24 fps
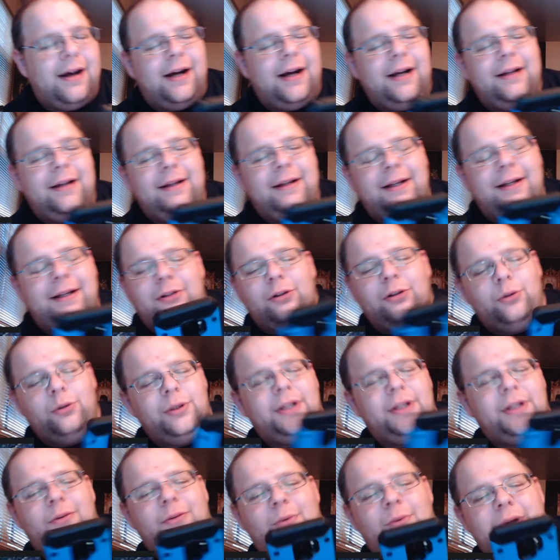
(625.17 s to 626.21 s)

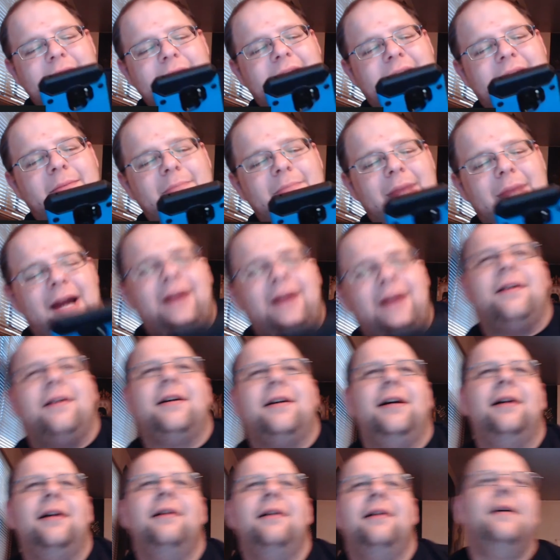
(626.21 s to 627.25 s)
Including the ones in
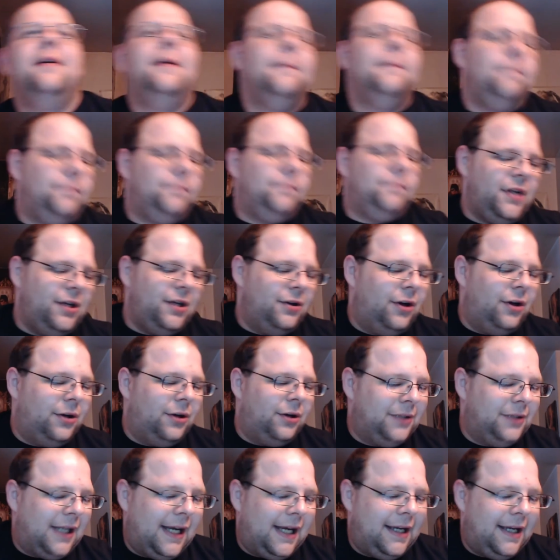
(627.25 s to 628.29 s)
America. You know,
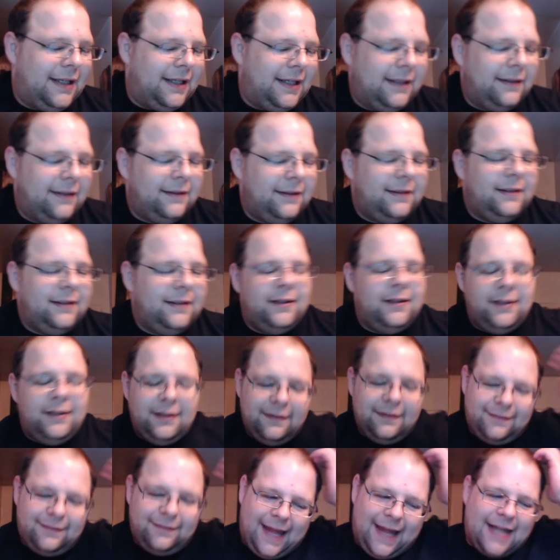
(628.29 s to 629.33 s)
like,
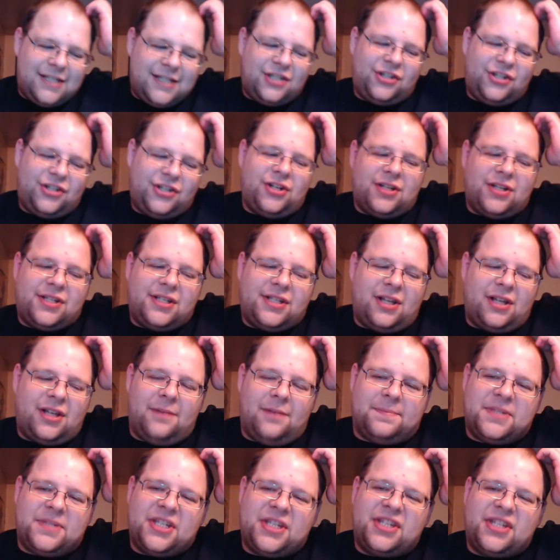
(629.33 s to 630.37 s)
that's just
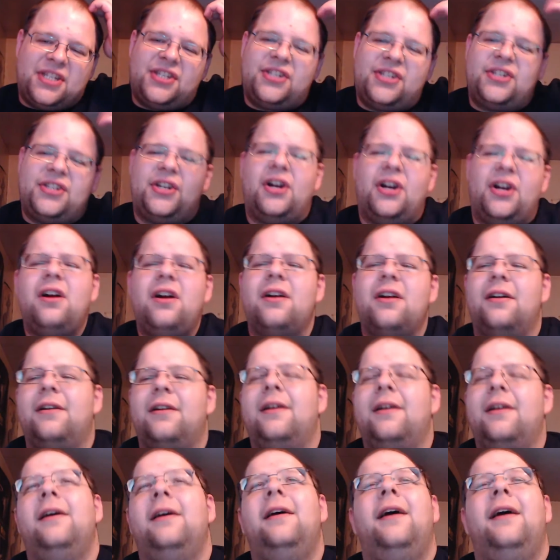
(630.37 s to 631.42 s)
absurd.
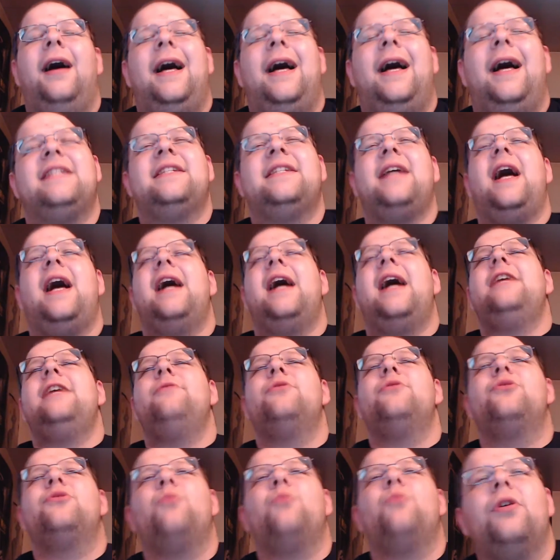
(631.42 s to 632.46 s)
I saw he
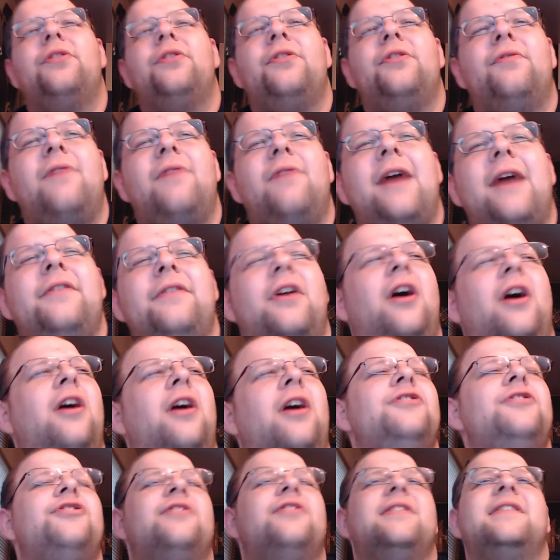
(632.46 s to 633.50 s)
was worth around
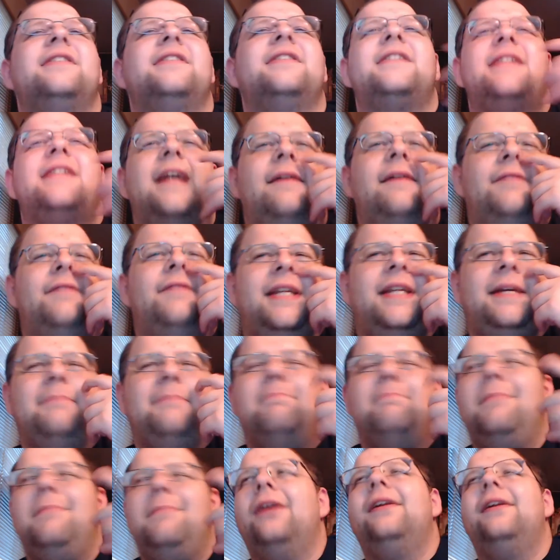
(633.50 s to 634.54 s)
$170
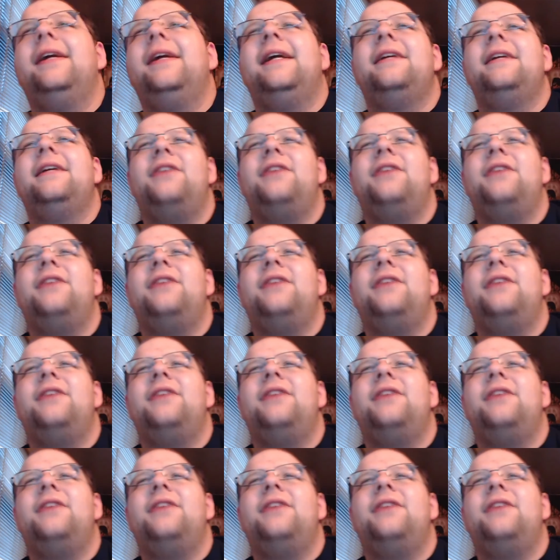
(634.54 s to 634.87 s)
million.